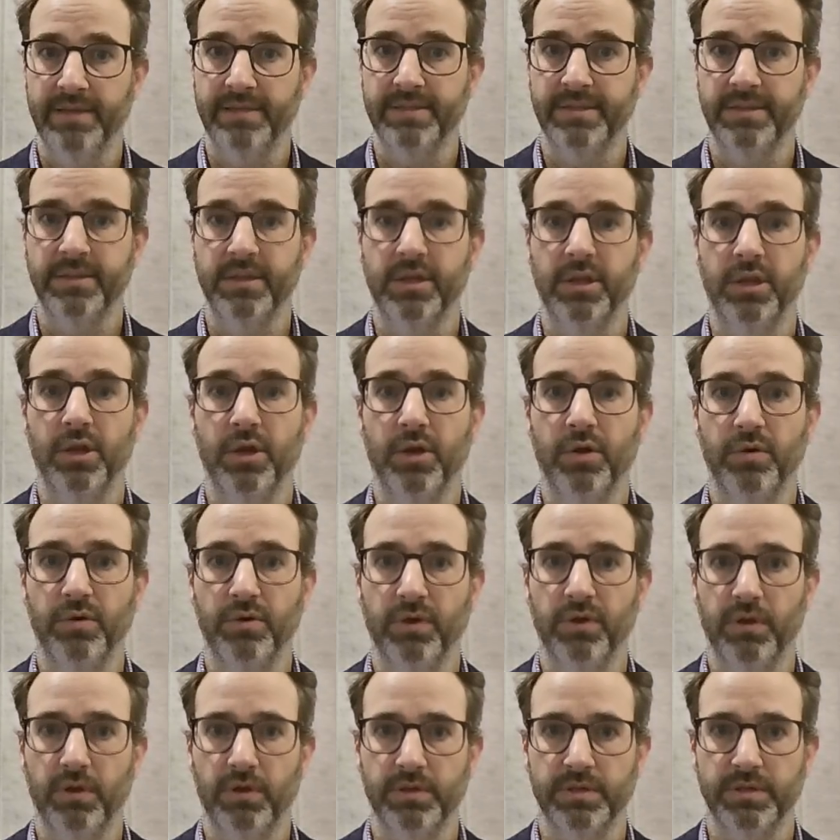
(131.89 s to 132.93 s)
So the loan
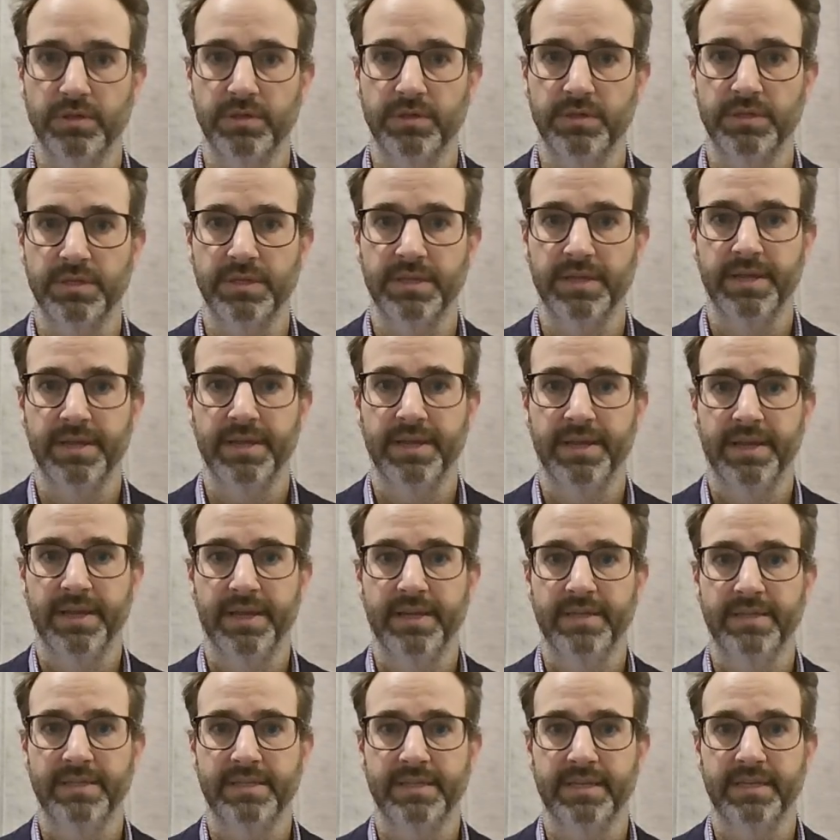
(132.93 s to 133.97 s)
losses
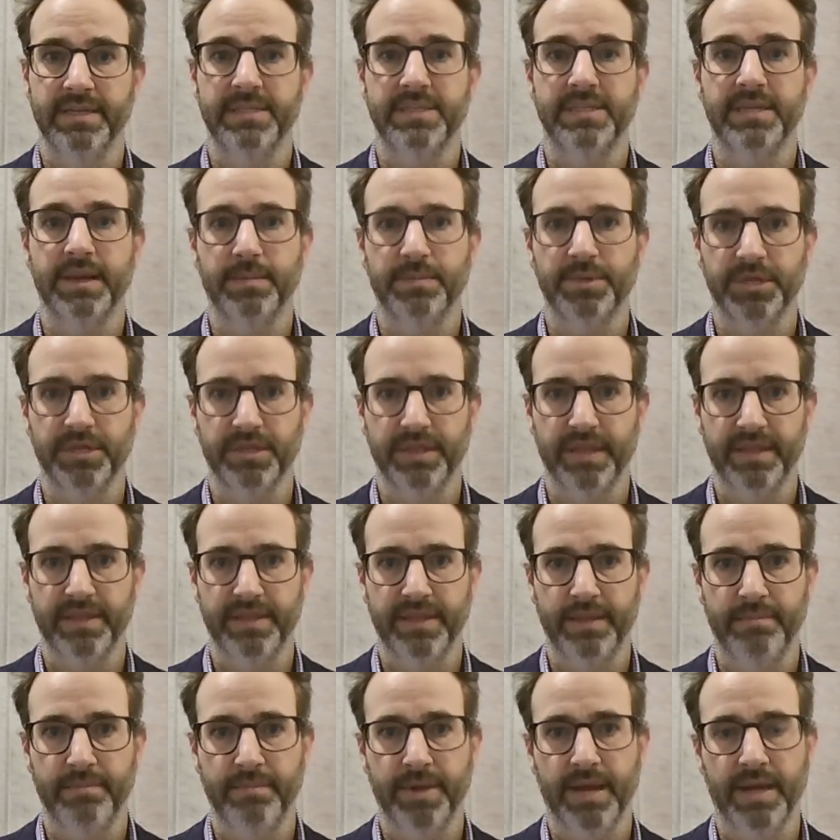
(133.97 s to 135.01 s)
is an assumption that
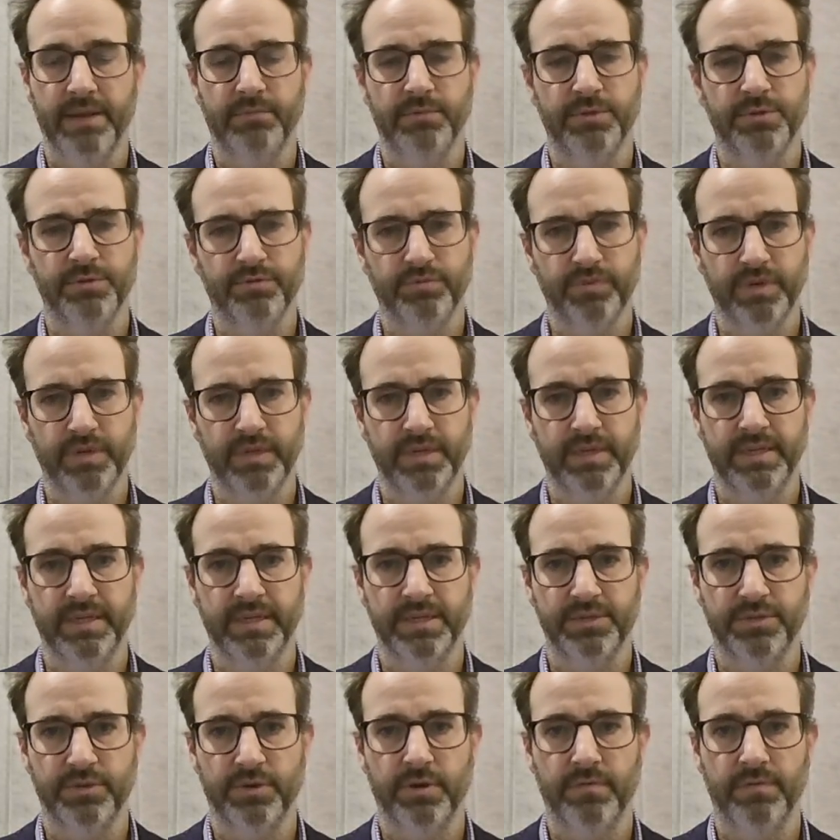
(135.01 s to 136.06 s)
they make, which really
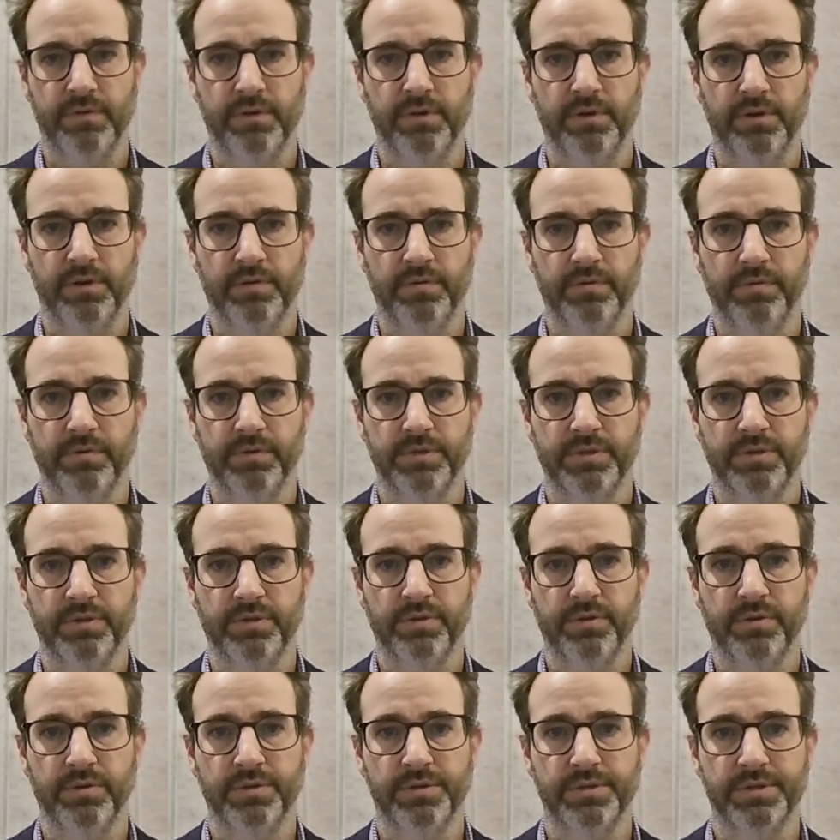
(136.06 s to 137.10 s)
does drive a lot of the
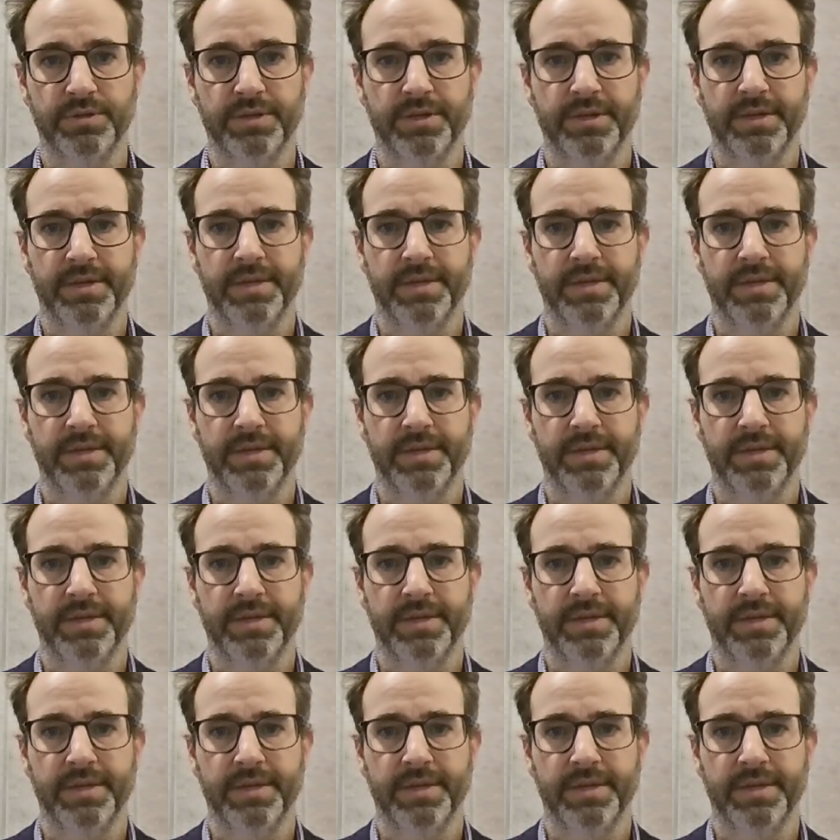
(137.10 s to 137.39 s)
returns.